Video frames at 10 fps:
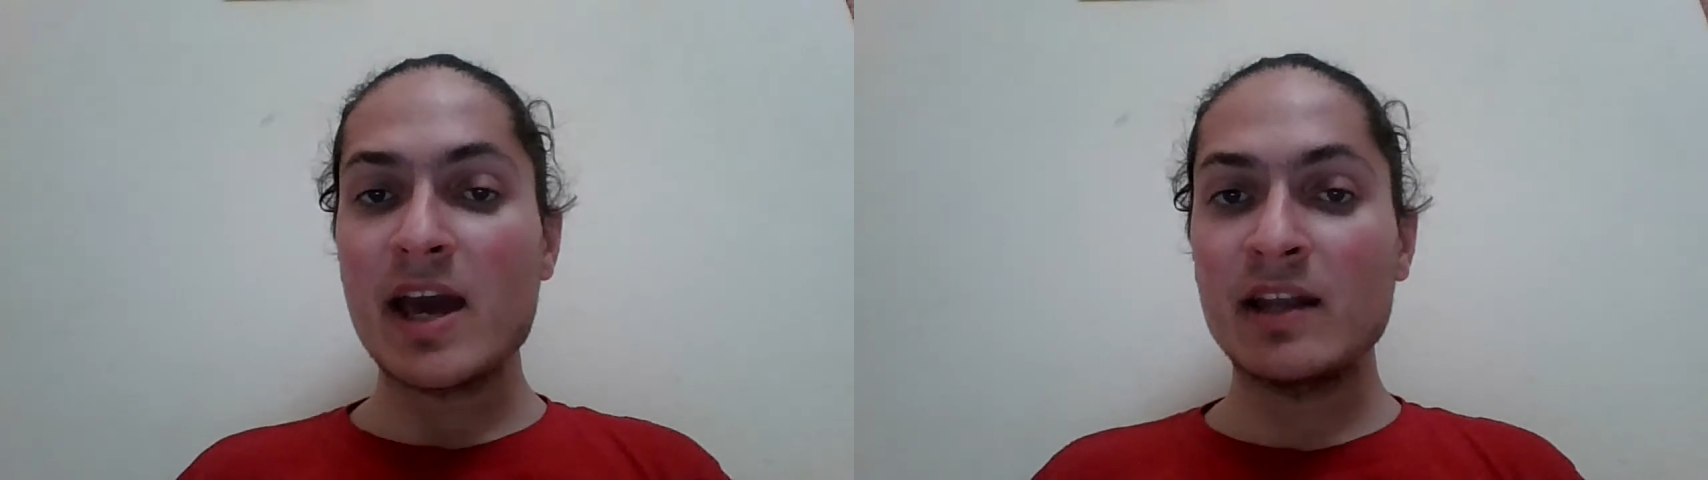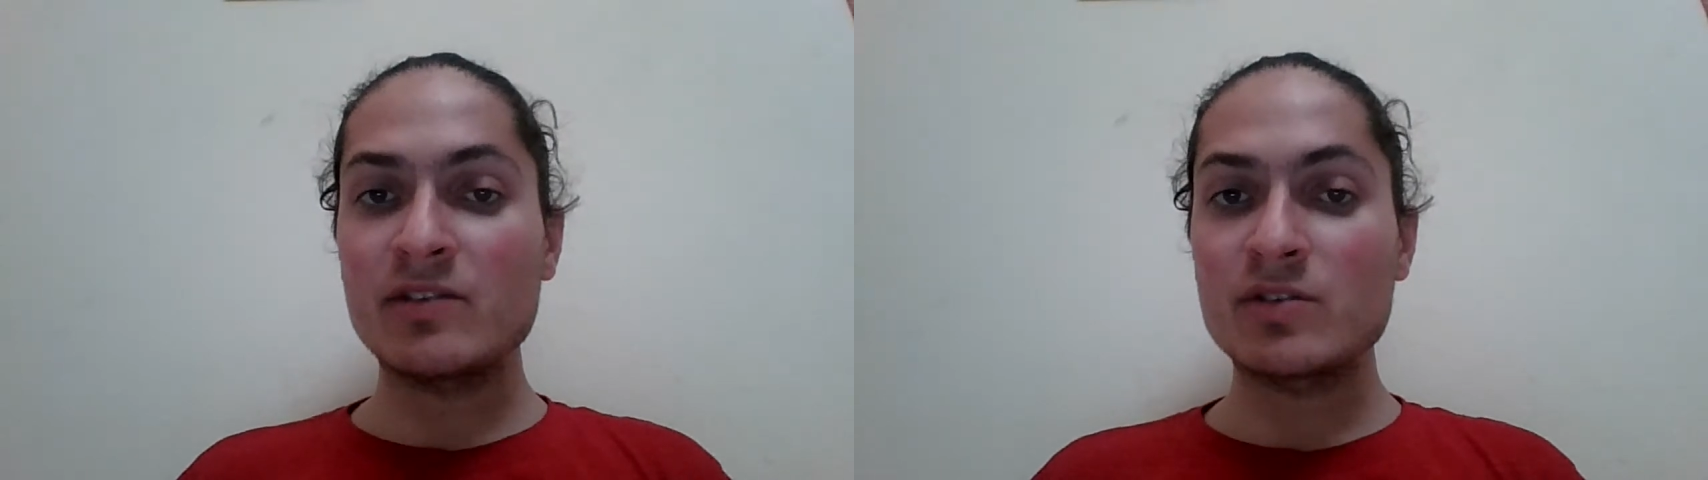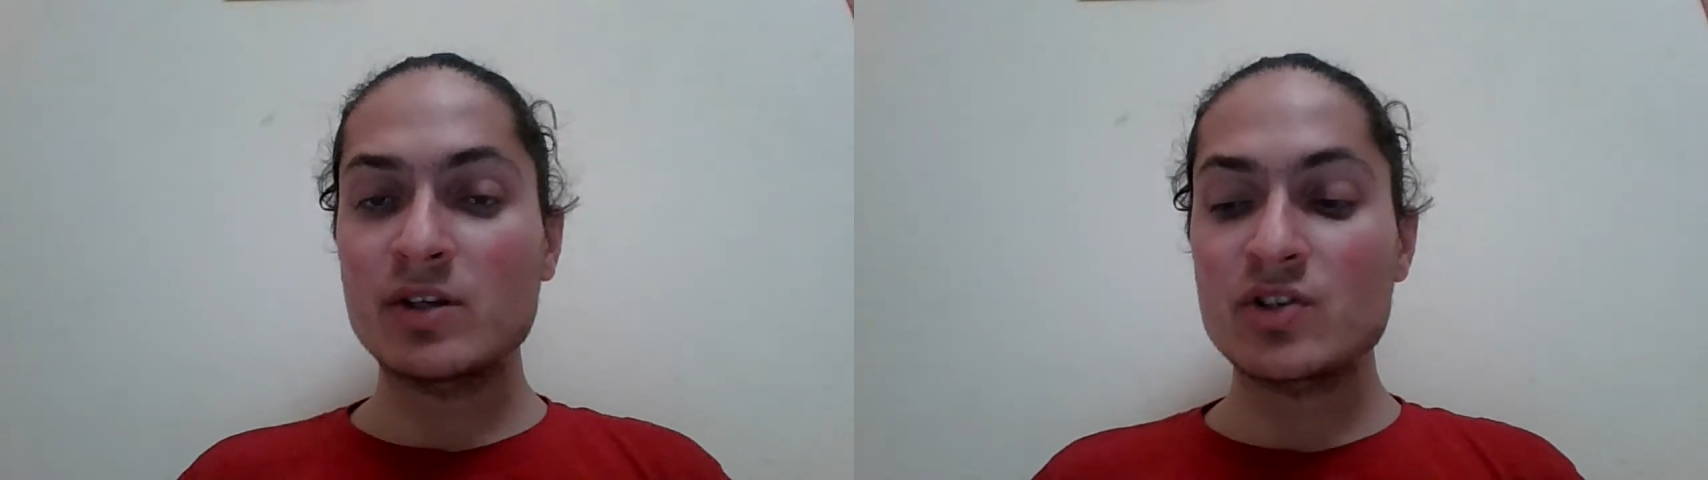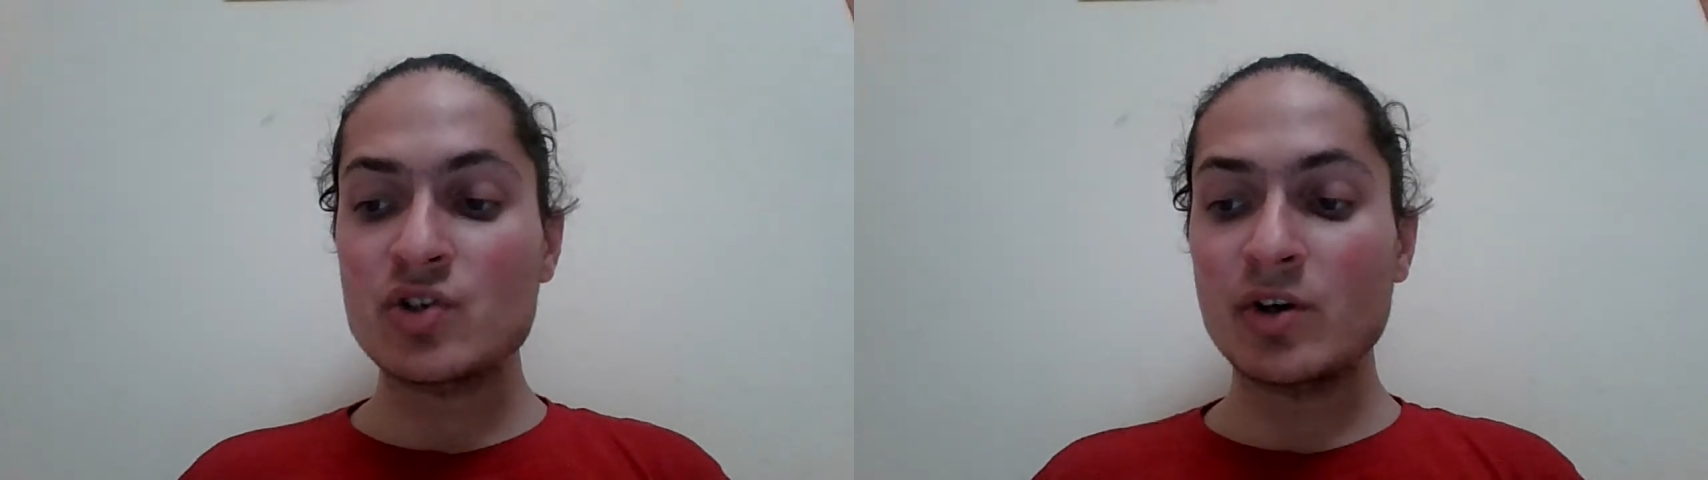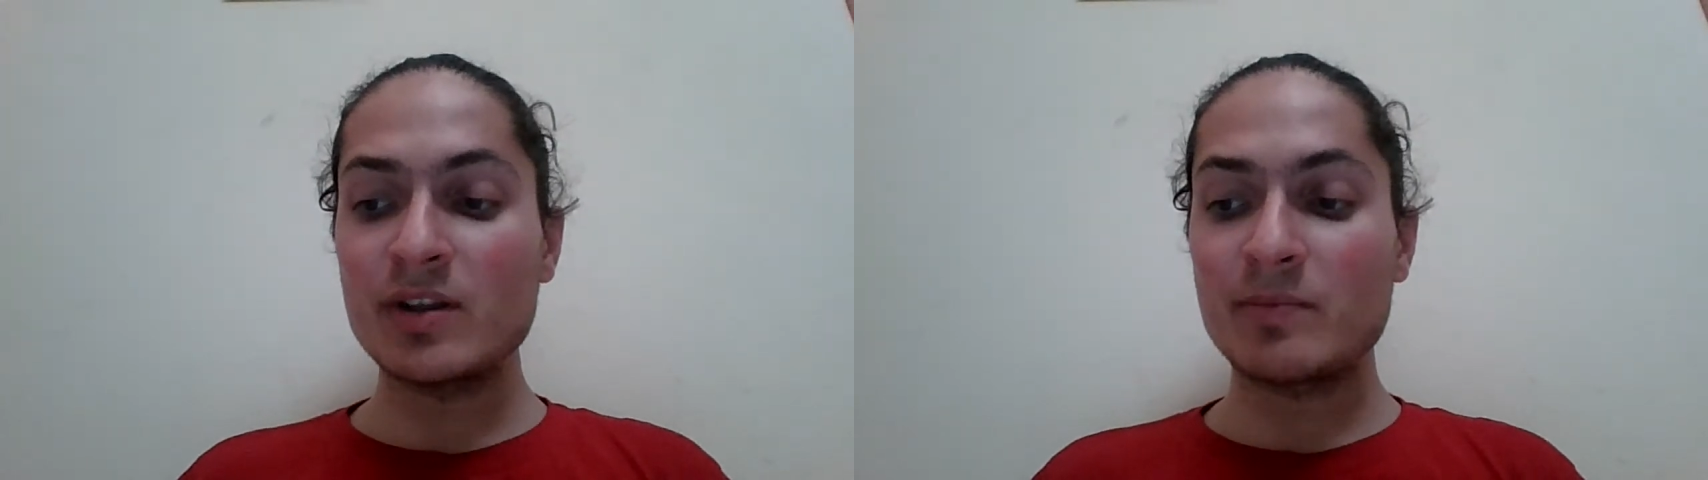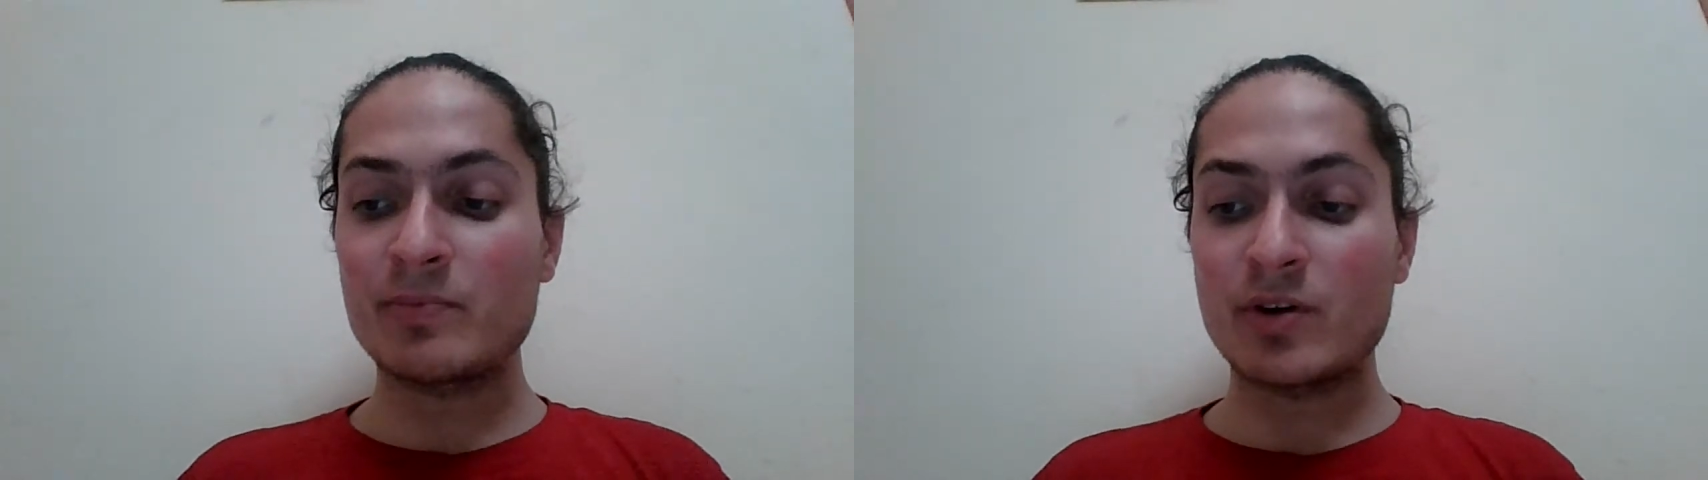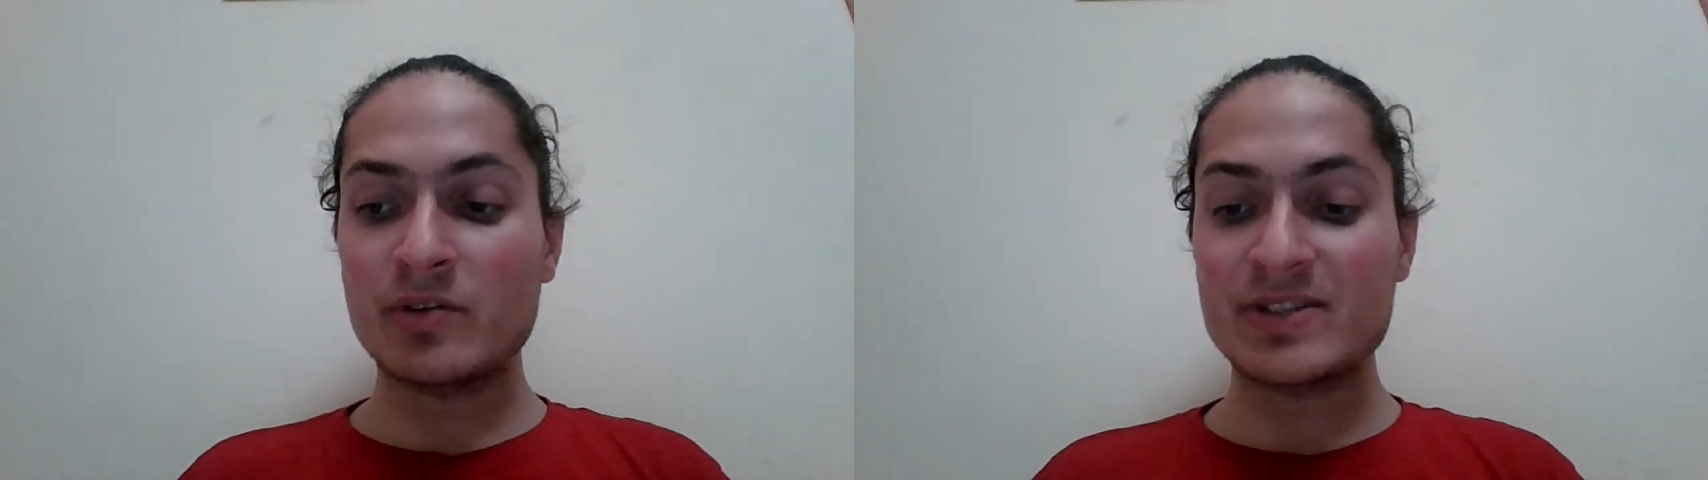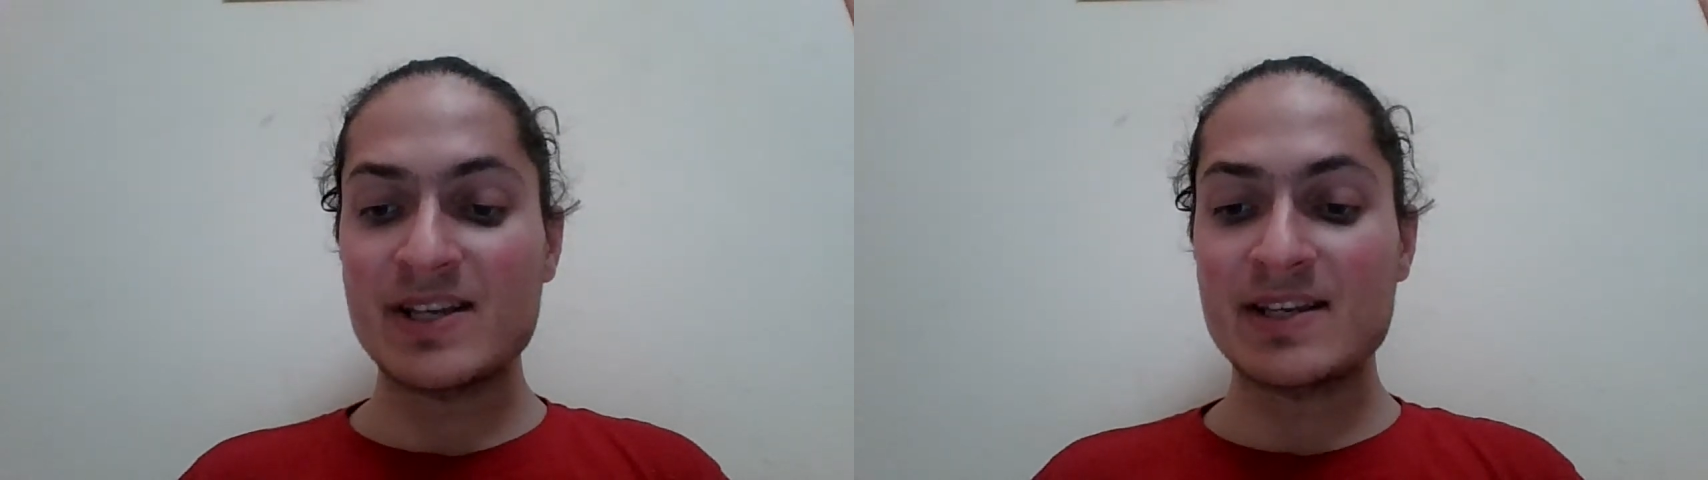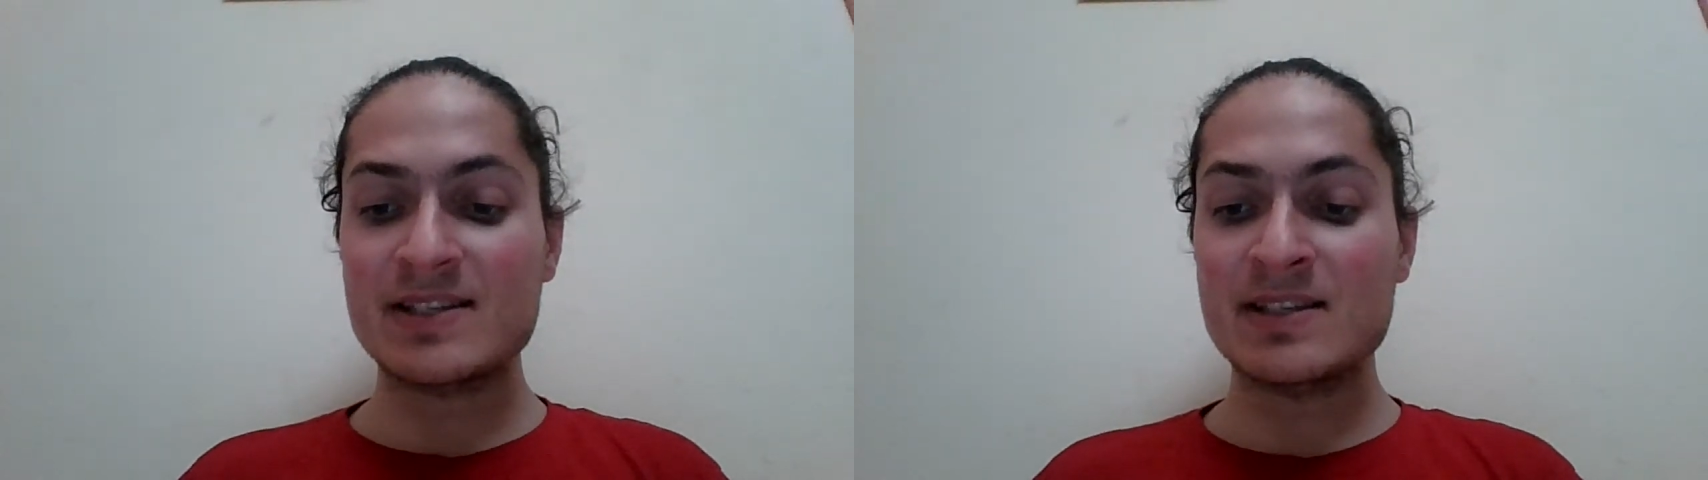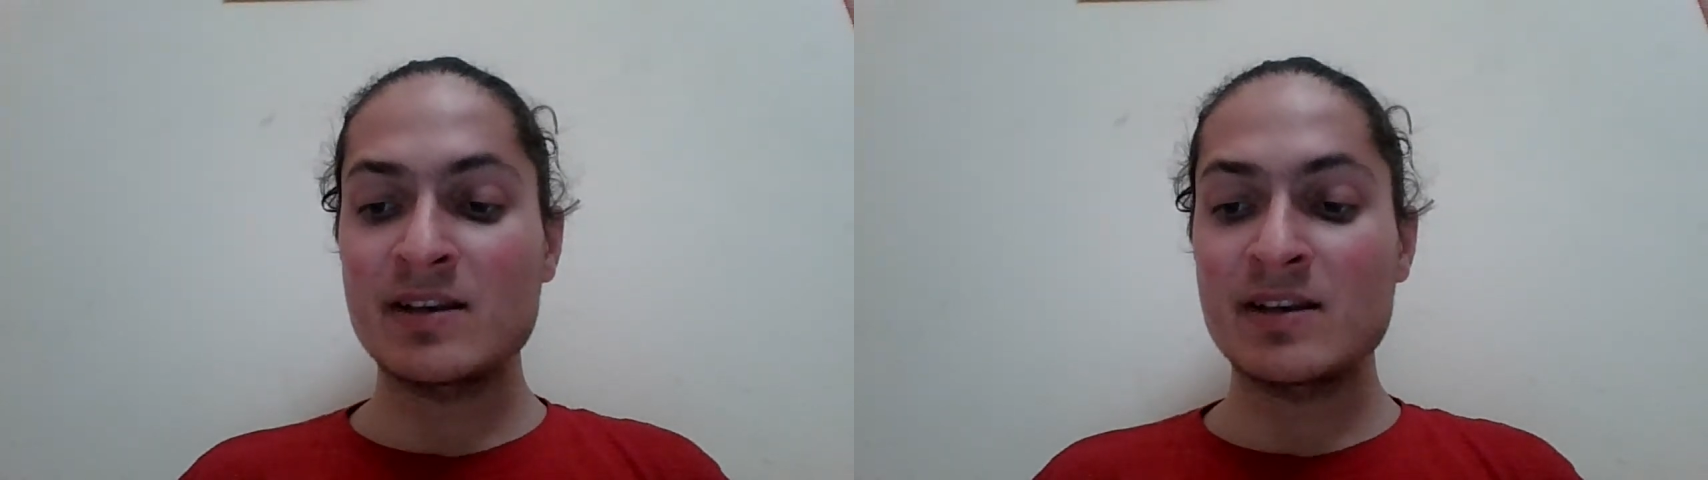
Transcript: and to enjoy the process.